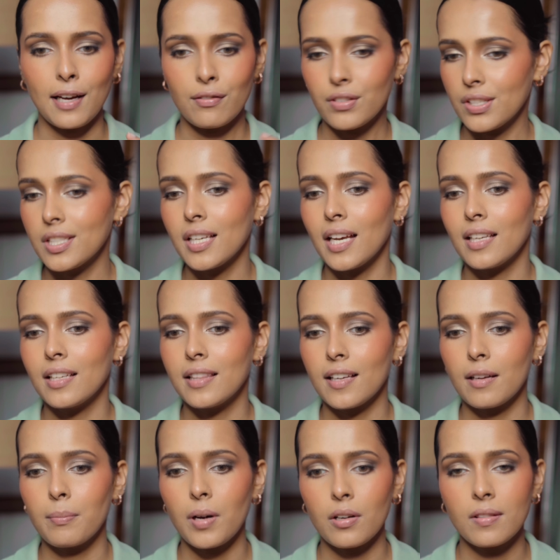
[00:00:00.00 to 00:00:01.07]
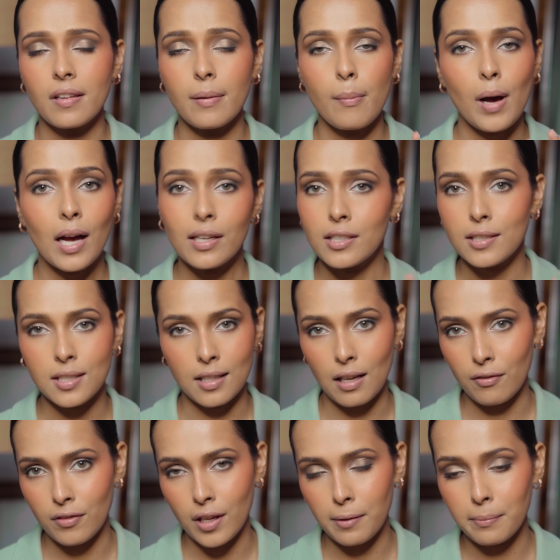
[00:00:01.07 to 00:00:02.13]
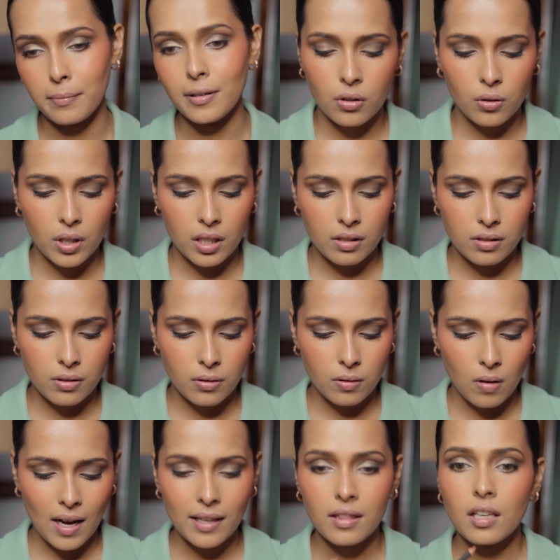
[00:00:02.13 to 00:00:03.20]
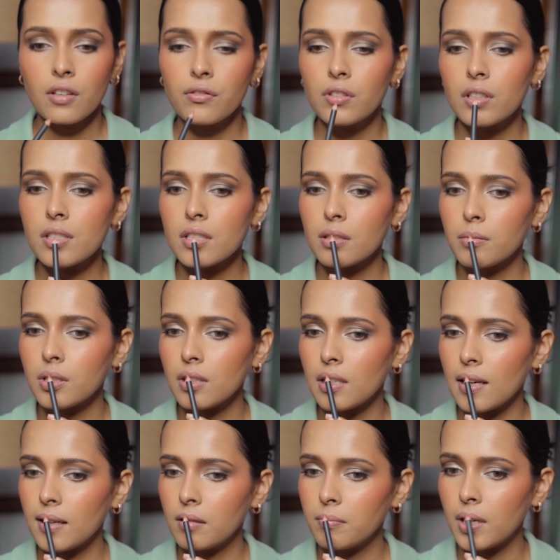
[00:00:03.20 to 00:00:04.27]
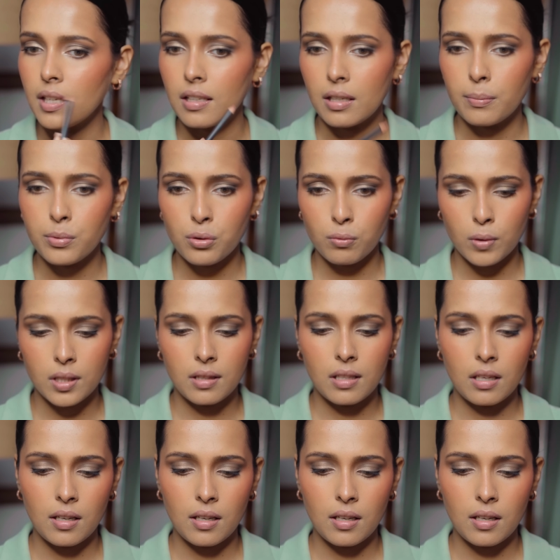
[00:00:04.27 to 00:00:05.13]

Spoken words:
have to say anything about them. I just love them. Okay, so I think first I'm going to line my lips with